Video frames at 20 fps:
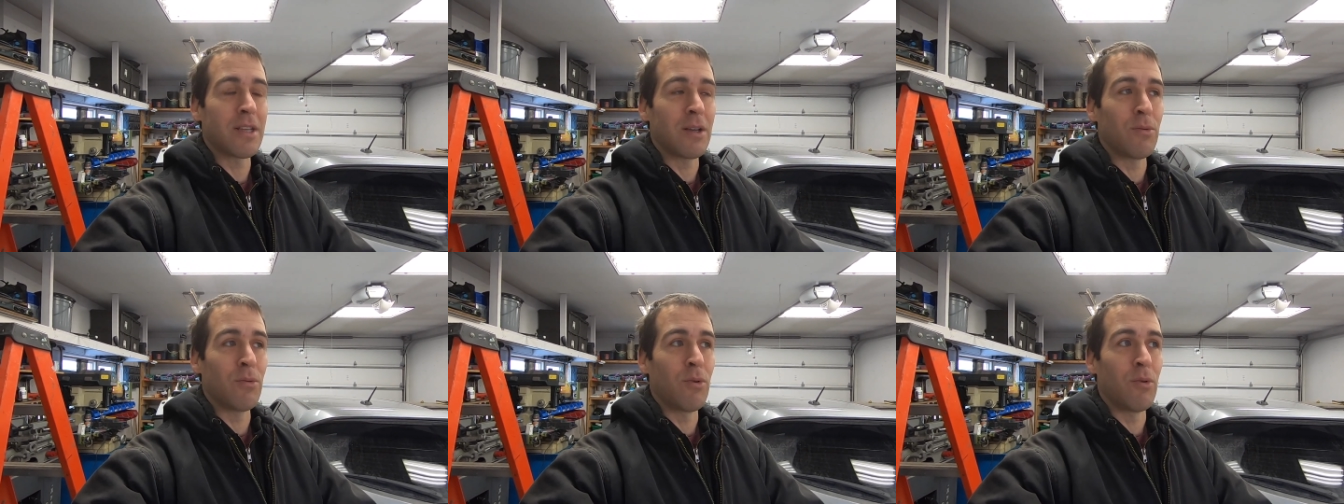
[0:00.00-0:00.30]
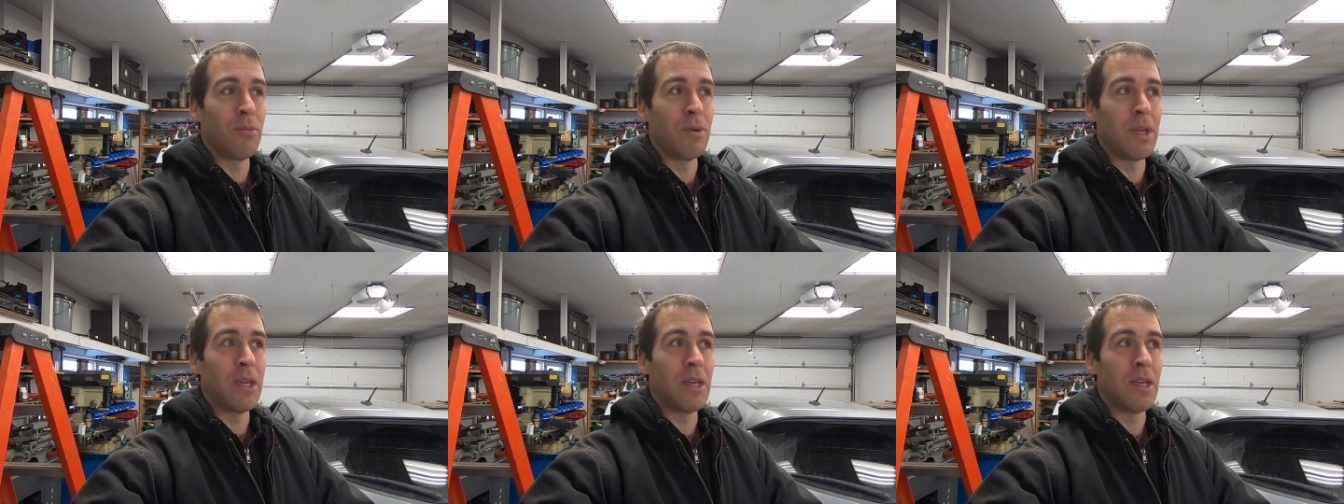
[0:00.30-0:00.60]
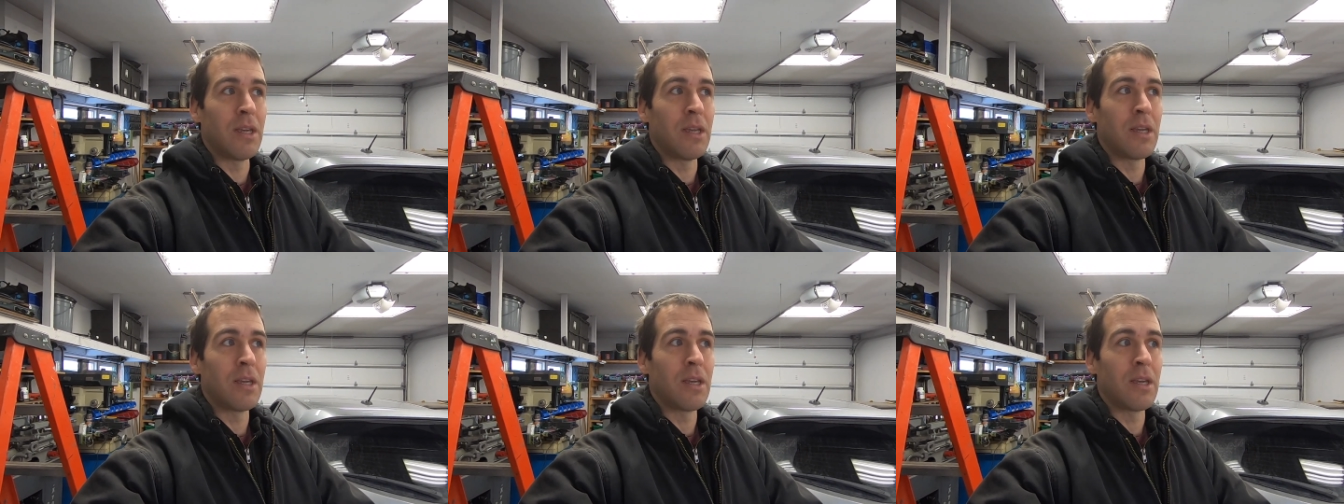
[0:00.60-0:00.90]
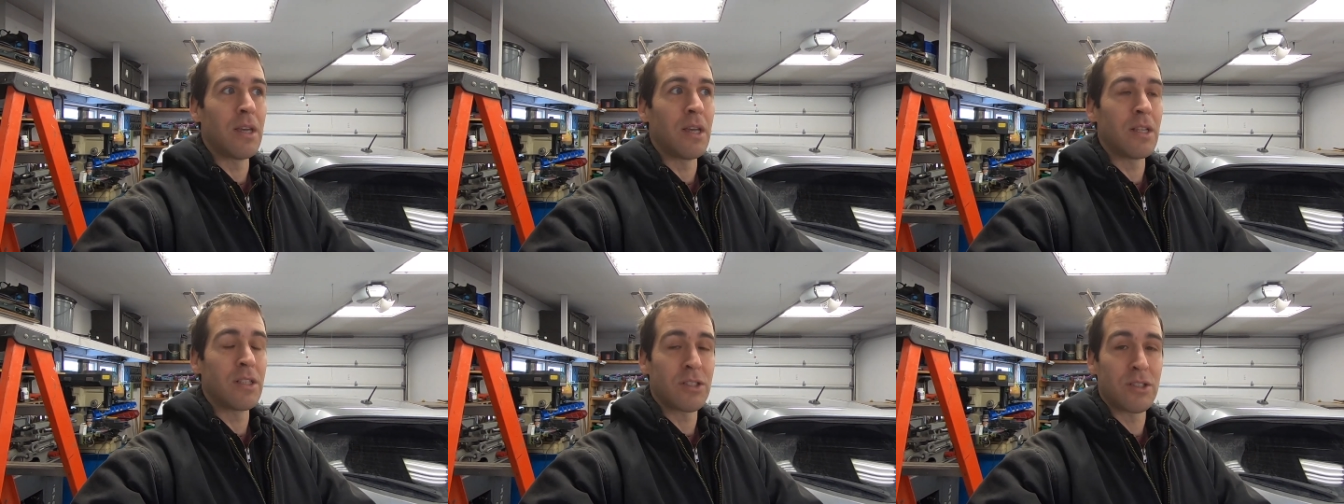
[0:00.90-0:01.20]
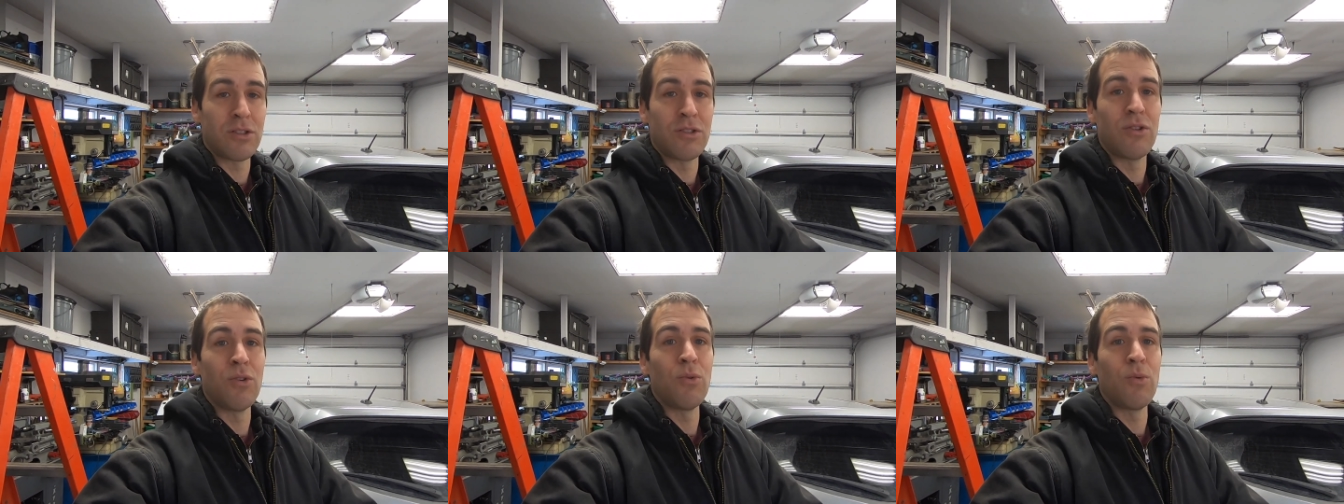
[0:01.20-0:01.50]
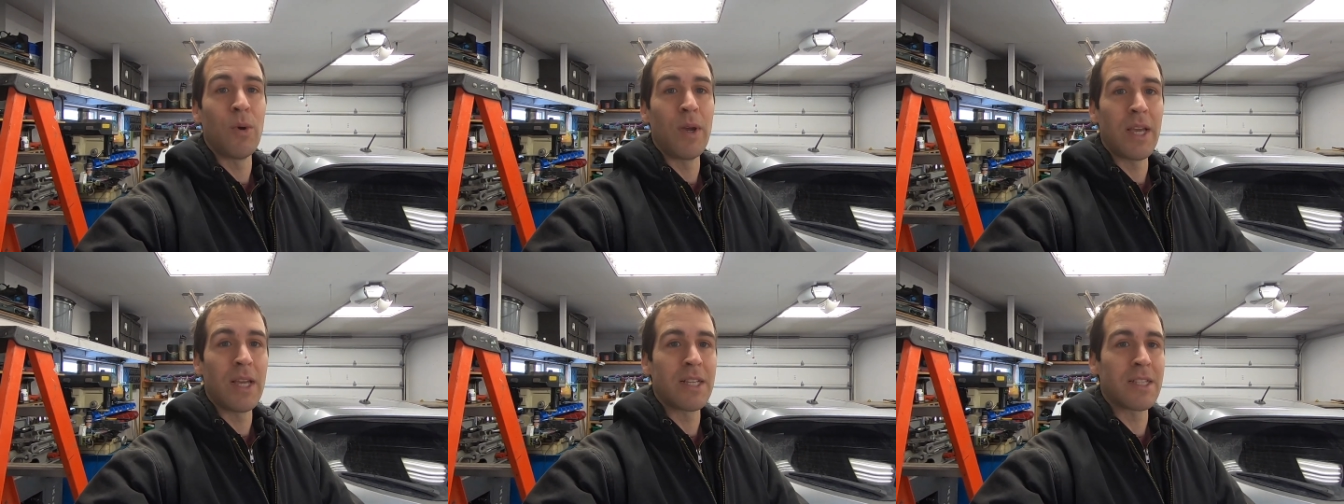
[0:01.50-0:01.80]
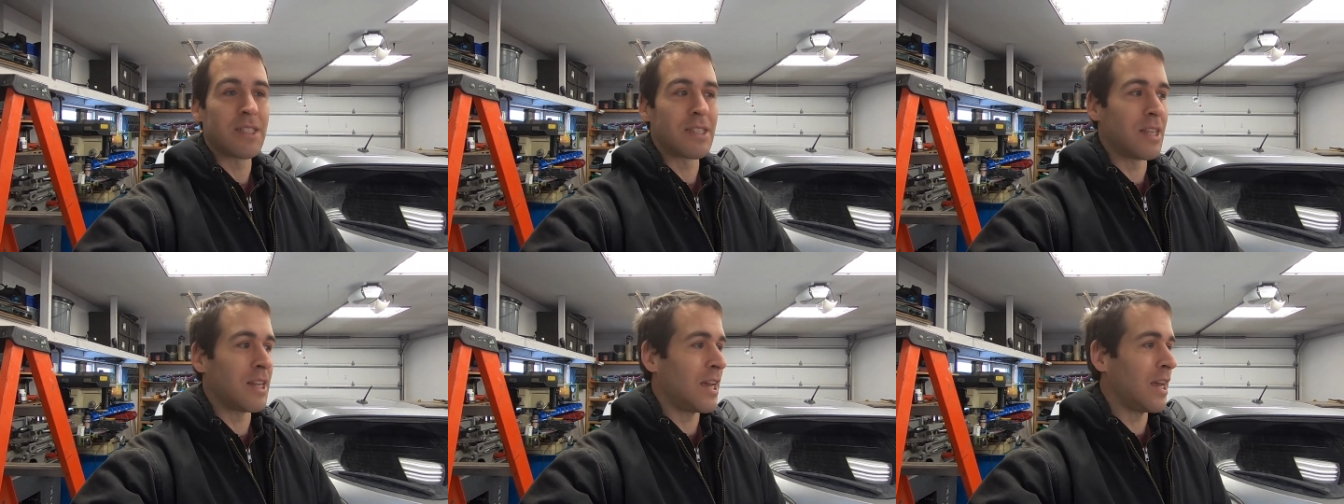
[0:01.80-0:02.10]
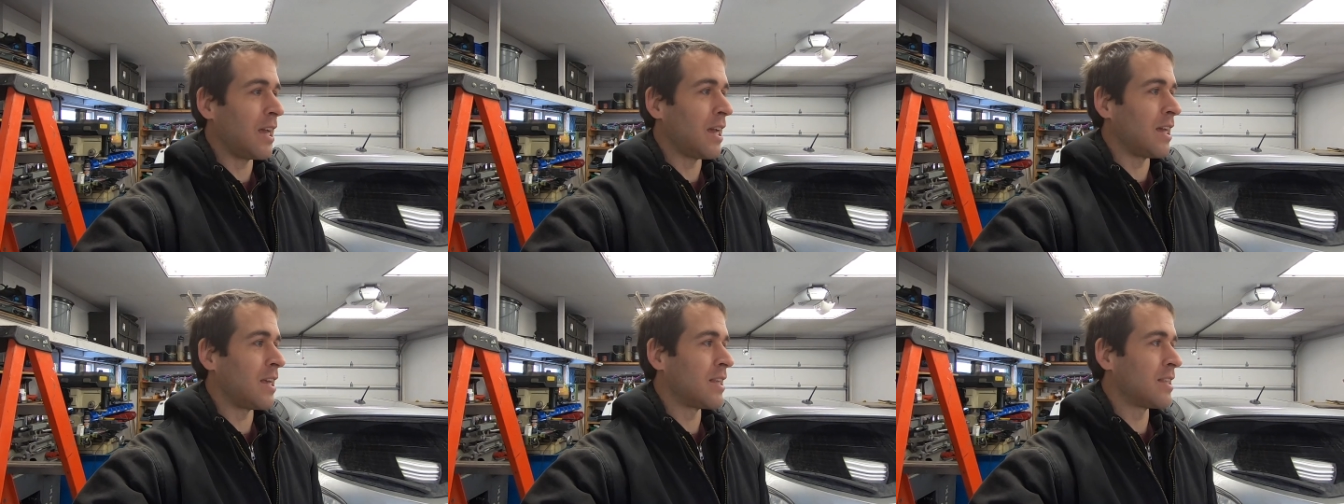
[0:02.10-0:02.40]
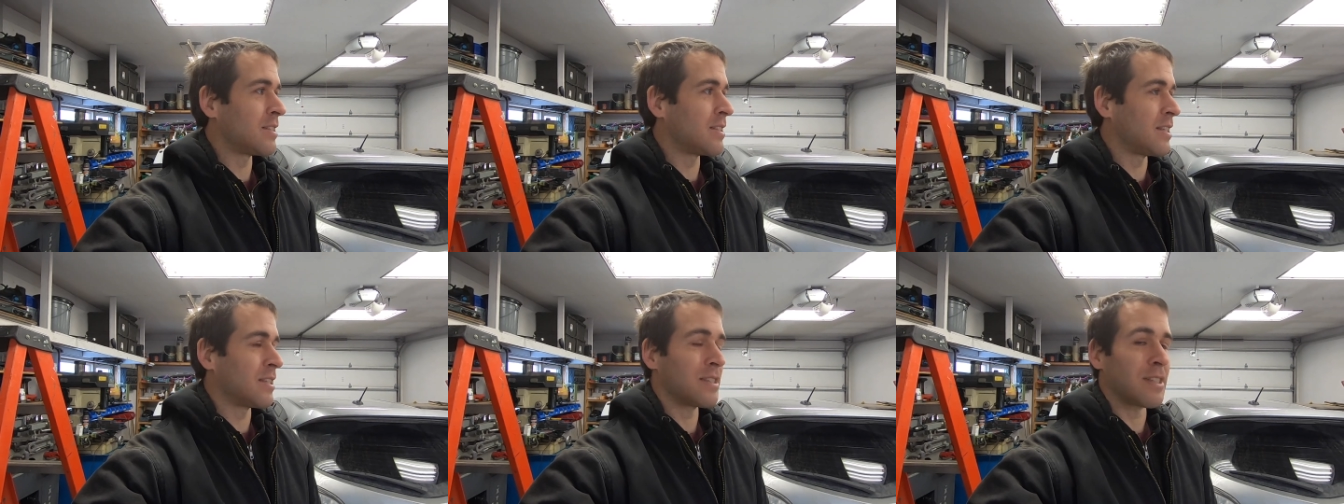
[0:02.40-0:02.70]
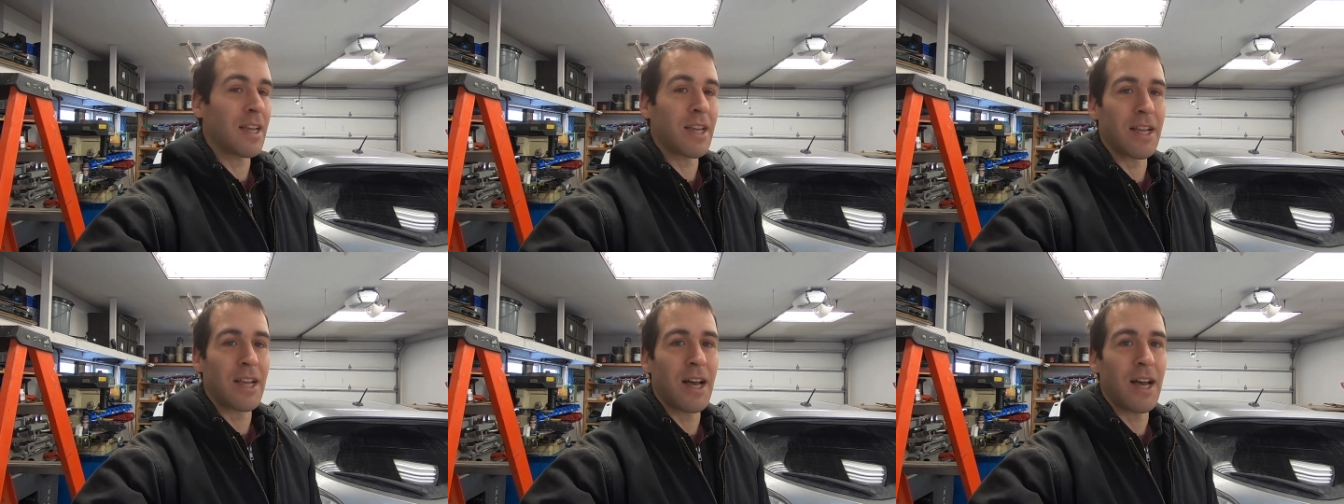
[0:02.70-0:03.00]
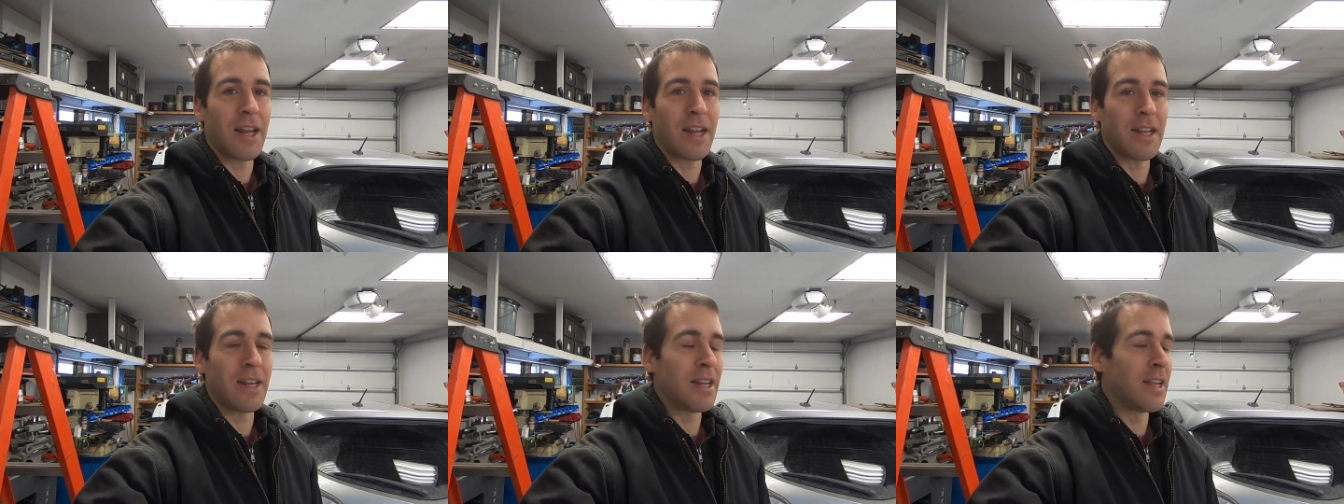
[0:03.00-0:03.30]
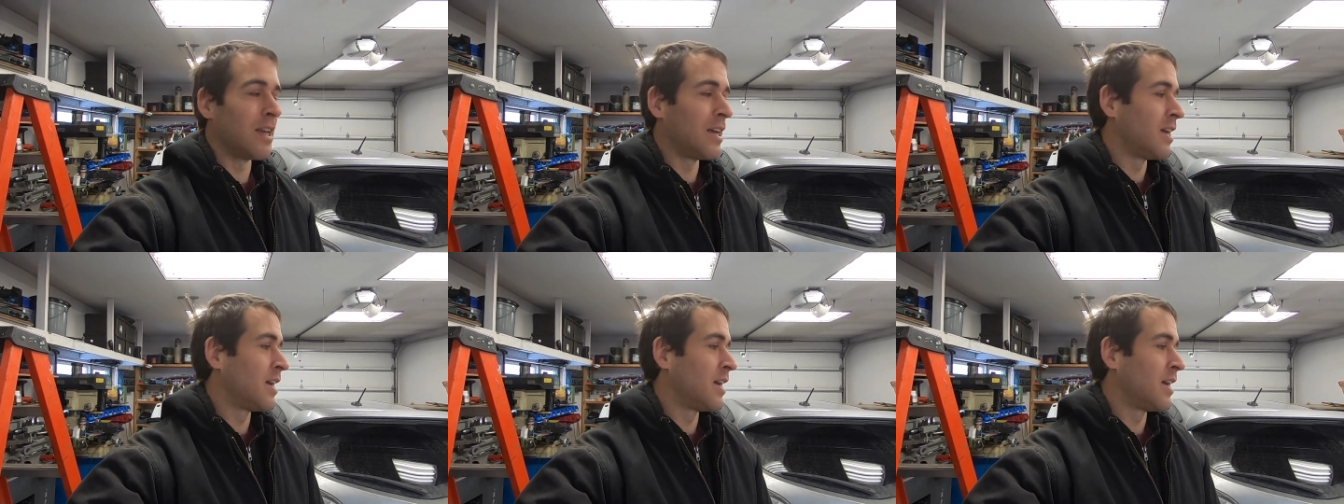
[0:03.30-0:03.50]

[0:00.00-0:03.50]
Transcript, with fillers: It will be, it's two weeks today since I got it.